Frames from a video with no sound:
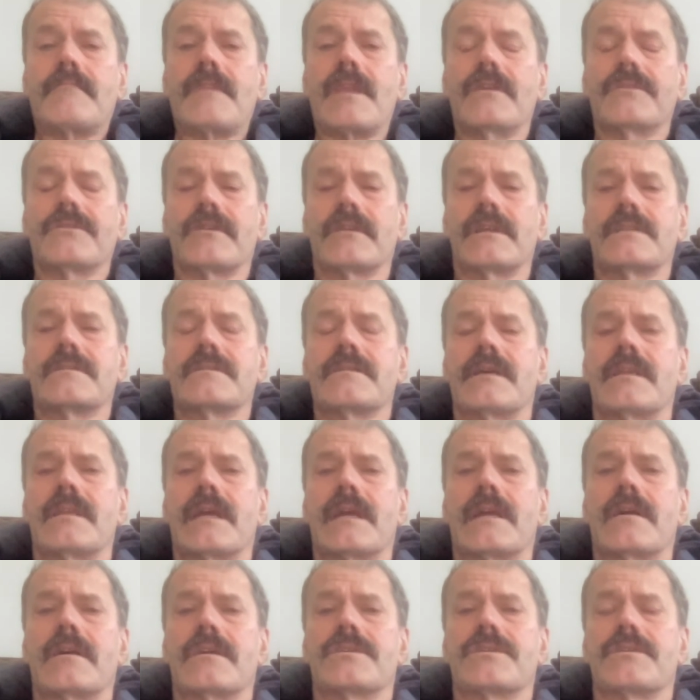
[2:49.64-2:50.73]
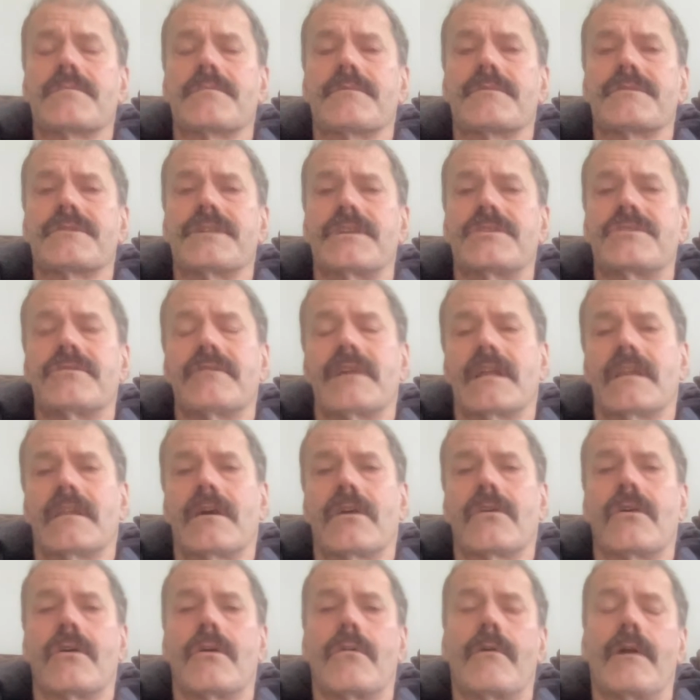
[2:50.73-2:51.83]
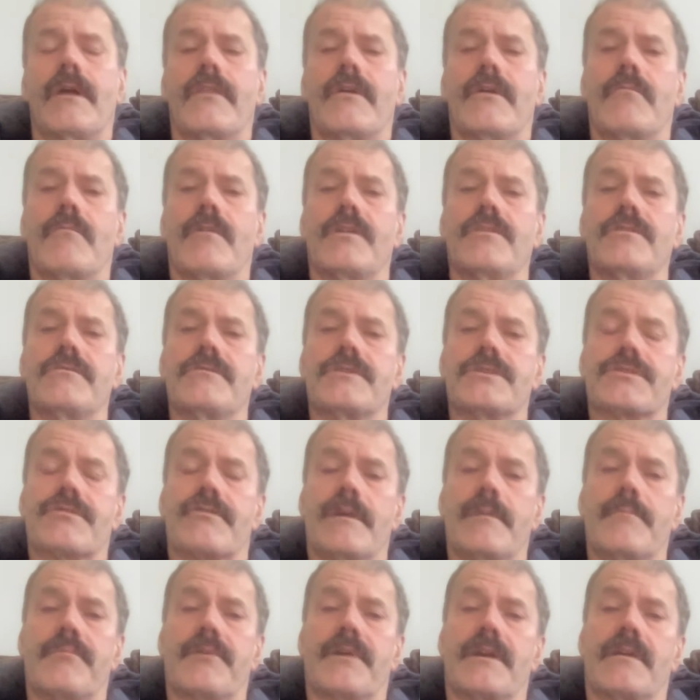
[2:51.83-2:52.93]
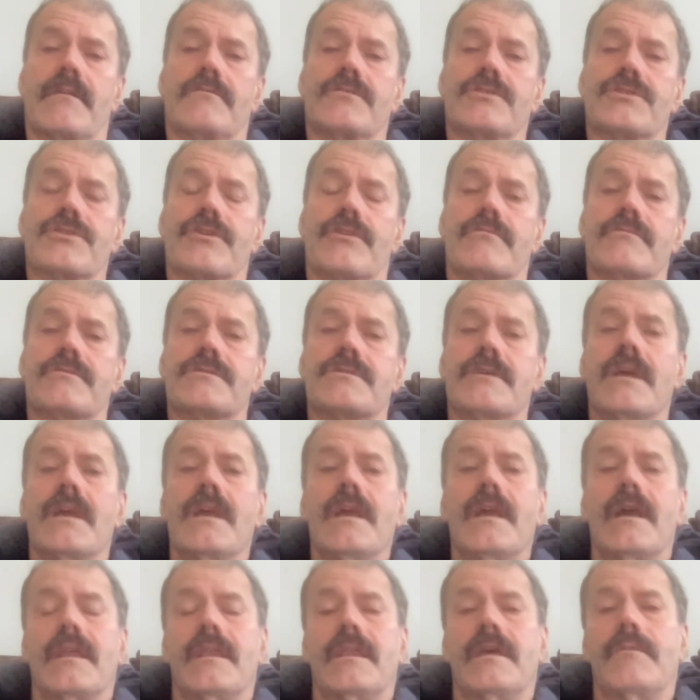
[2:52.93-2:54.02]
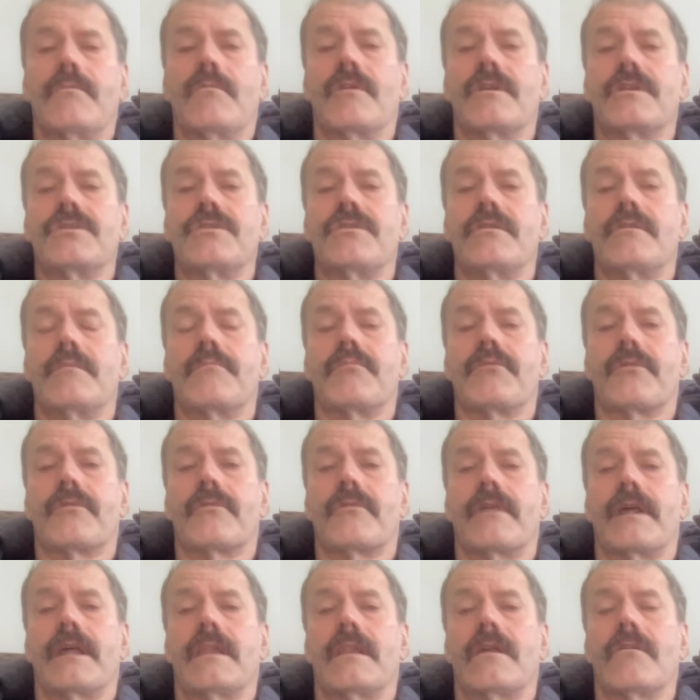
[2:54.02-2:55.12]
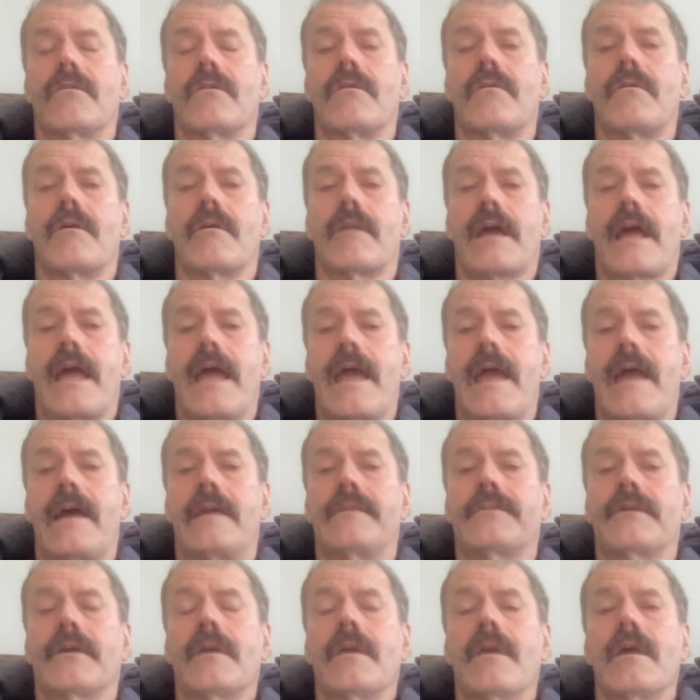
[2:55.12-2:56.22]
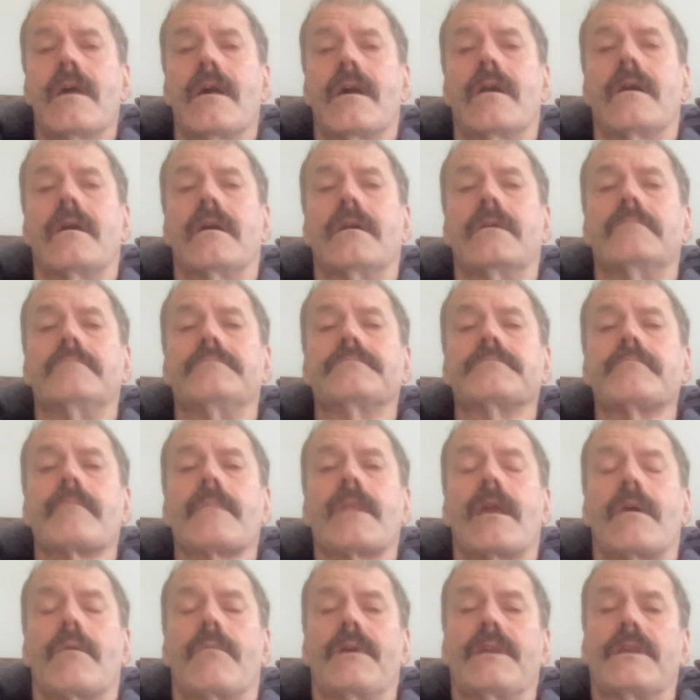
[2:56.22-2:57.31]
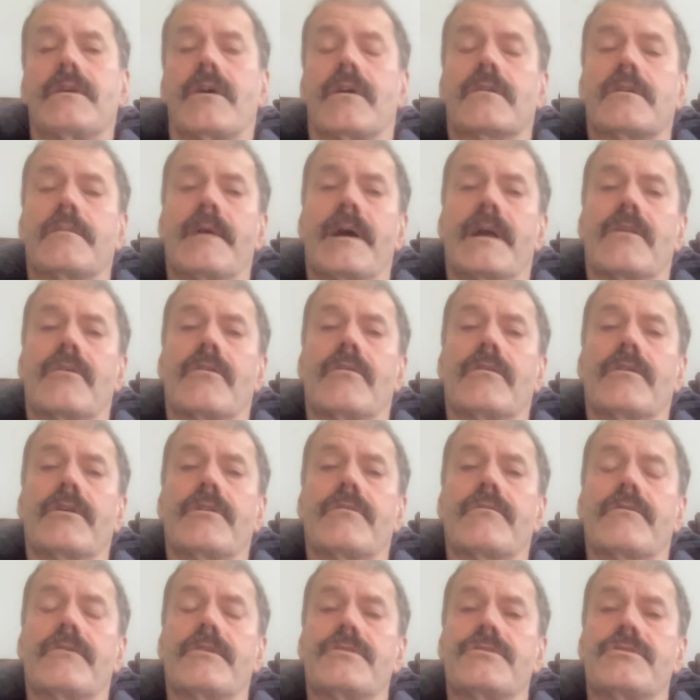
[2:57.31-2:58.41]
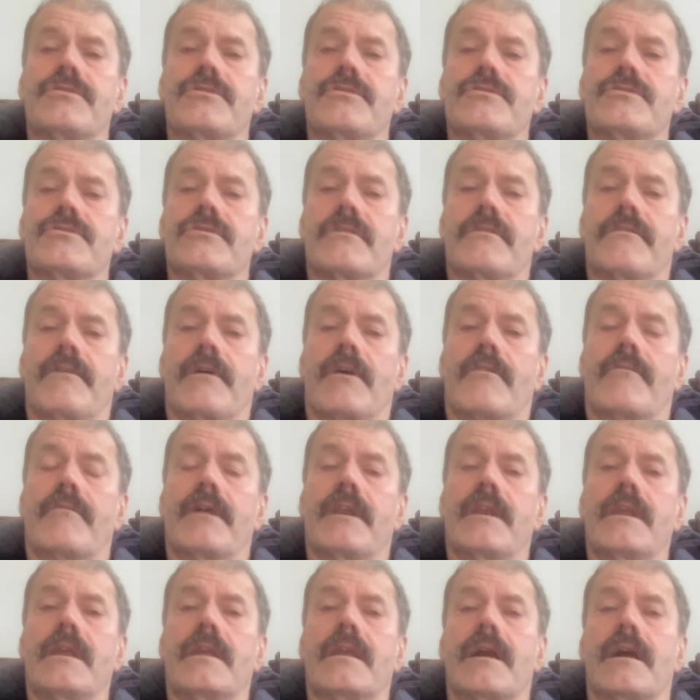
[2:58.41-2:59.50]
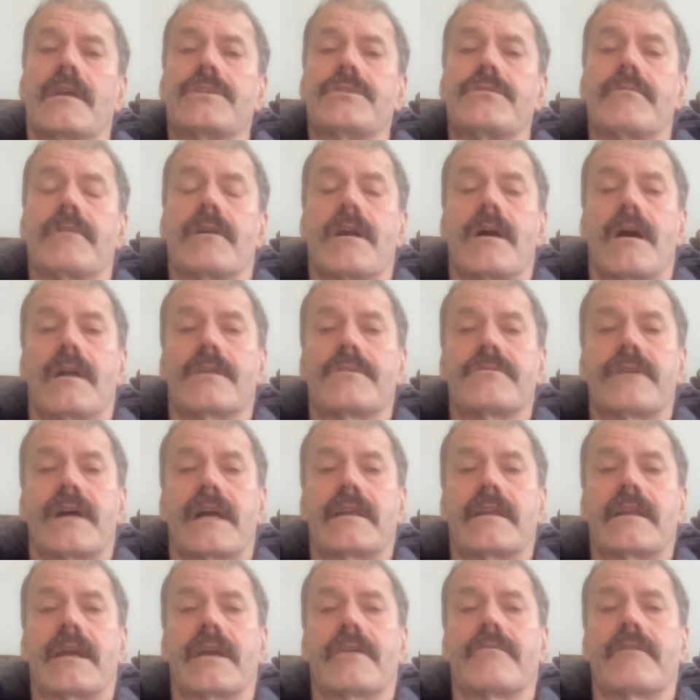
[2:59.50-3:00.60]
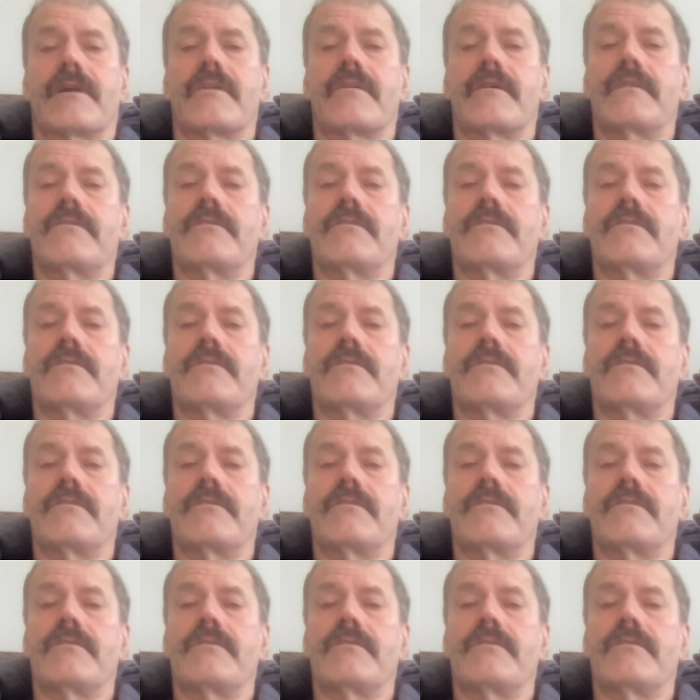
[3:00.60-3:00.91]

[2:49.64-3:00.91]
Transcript: So let's say that customer sent you that logo and they're wanting you to screen print it on shirts, and they want you to embroider that logo on a hat. We talked about earlier, you should have already got you a contract decorator.